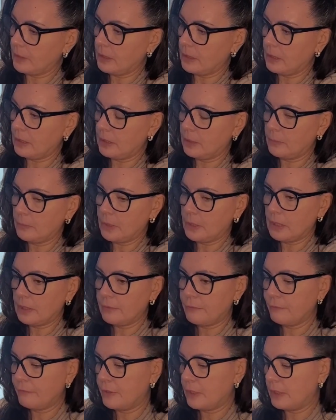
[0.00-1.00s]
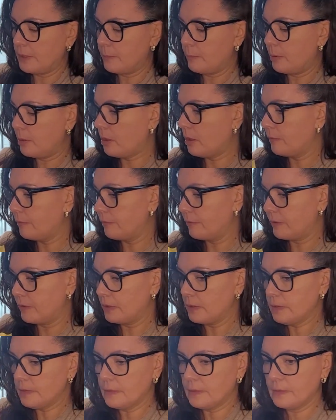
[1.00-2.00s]
And we got to find a pot for
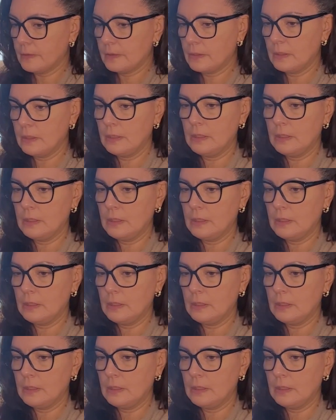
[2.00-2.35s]
this.